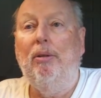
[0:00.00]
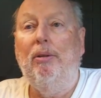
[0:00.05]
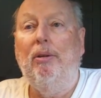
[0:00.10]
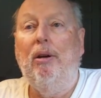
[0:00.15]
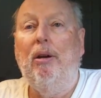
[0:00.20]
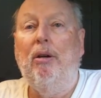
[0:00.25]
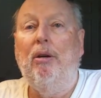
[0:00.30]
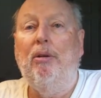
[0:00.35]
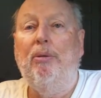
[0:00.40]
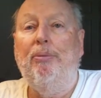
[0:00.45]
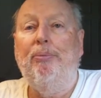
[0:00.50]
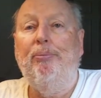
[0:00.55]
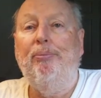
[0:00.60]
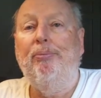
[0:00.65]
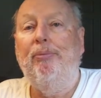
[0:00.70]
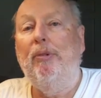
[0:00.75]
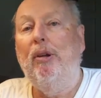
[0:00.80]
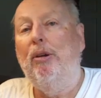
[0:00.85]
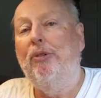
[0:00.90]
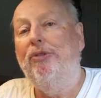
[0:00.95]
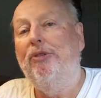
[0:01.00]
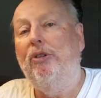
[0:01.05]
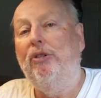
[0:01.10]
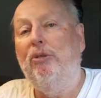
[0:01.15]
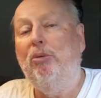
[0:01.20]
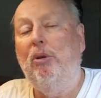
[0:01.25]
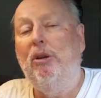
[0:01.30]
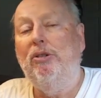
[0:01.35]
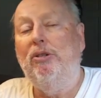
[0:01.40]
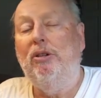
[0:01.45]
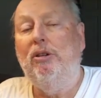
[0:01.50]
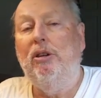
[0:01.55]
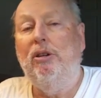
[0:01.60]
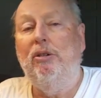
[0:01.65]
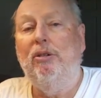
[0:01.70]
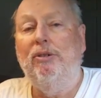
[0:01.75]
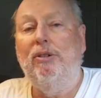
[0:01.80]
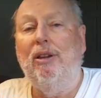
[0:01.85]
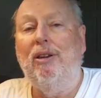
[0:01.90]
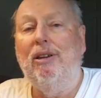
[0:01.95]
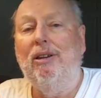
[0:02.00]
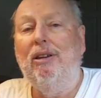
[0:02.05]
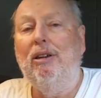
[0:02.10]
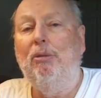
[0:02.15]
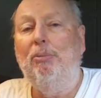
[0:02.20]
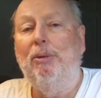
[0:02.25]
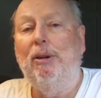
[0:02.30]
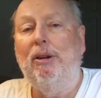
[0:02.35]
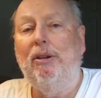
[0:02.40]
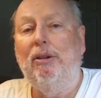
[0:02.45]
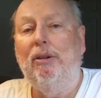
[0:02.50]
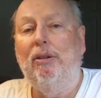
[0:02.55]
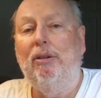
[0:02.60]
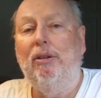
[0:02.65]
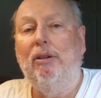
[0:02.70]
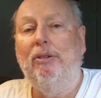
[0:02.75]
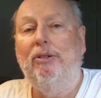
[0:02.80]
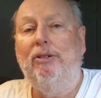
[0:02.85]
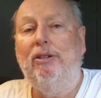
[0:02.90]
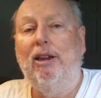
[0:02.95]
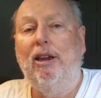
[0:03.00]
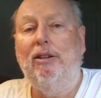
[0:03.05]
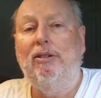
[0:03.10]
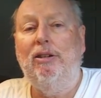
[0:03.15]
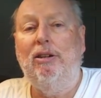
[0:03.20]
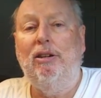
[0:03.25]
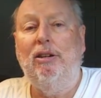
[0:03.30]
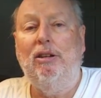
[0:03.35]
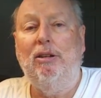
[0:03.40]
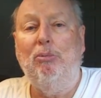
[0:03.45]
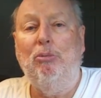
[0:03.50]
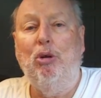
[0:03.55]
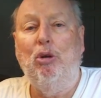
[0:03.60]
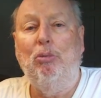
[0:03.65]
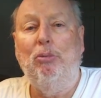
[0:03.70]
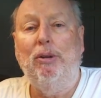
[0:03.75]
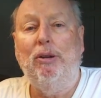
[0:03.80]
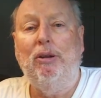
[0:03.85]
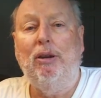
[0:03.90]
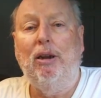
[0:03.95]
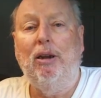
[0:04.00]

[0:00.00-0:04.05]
our situation here is a little bit sketchy at the moment.